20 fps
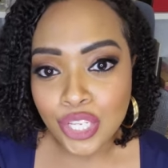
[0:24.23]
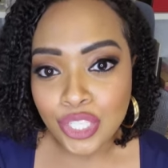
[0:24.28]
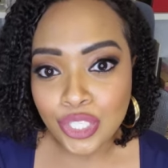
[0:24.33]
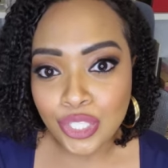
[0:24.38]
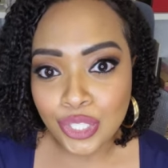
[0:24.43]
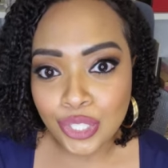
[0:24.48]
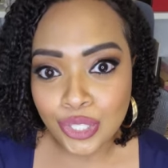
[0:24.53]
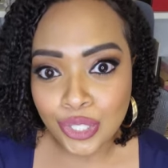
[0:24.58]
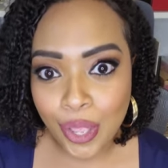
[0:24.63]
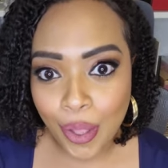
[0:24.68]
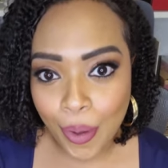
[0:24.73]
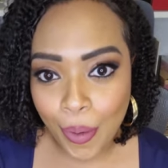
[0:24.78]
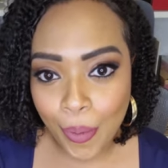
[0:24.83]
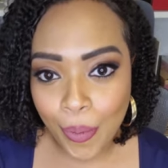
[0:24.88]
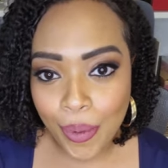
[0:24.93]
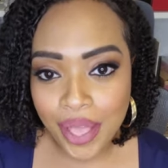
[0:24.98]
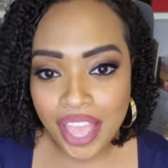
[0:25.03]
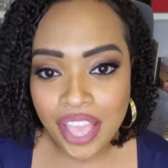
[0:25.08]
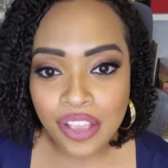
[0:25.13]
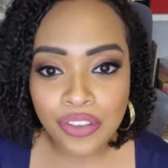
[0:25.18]

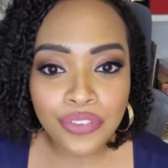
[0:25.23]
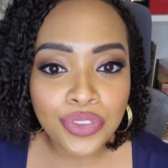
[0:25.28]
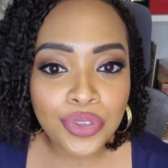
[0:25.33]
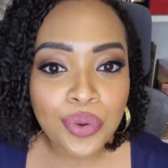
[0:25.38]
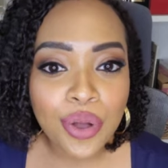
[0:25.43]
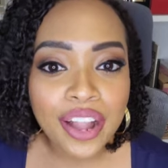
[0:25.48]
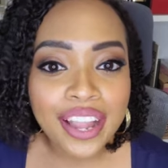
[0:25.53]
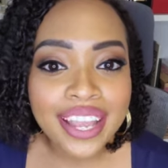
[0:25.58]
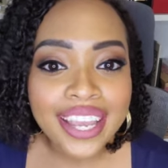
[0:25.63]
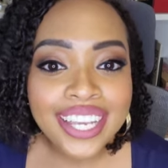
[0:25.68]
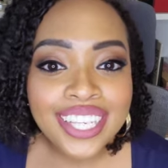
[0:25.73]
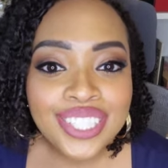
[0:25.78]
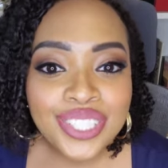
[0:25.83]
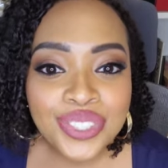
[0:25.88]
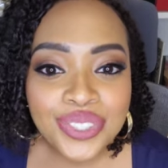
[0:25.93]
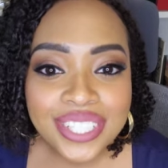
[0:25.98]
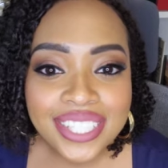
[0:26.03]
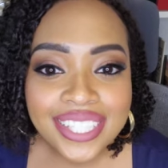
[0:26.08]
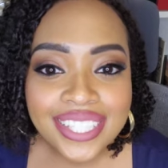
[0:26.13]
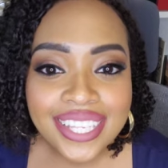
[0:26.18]
So if you are
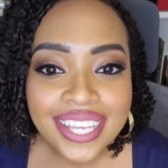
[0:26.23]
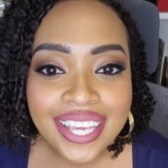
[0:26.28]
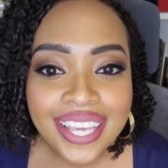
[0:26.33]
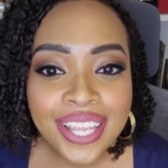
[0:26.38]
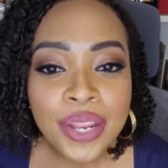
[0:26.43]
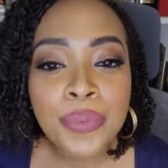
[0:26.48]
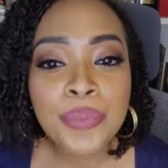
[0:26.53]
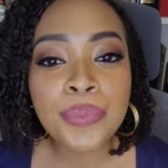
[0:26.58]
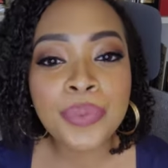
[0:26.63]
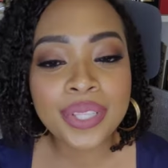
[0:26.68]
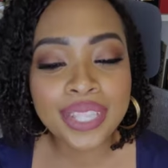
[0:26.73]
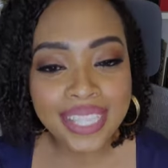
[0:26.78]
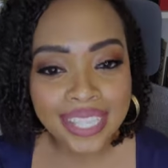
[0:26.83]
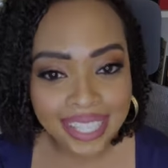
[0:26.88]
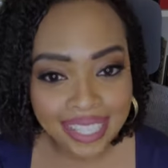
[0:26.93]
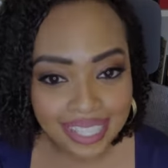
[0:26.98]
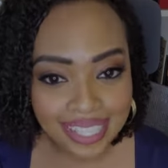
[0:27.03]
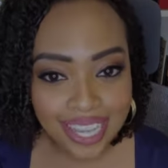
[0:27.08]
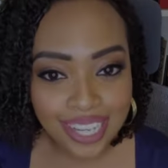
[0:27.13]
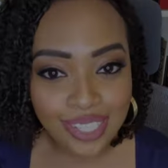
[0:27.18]
interested,
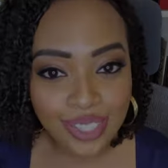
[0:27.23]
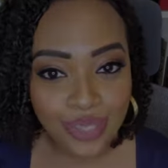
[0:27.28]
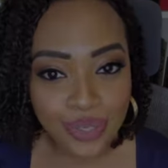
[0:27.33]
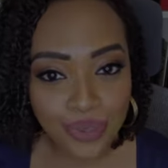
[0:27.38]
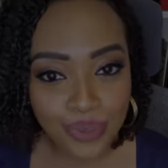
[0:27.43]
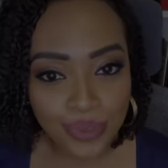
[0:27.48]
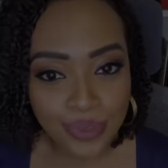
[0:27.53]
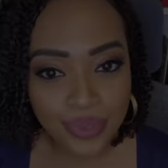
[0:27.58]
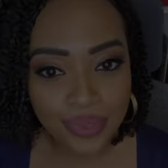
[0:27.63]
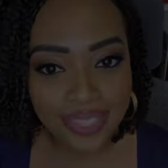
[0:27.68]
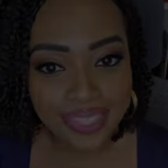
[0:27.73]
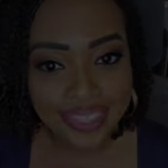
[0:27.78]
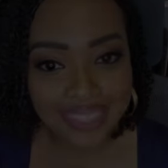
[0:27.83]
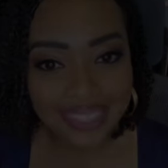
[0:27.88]
please stay tuned.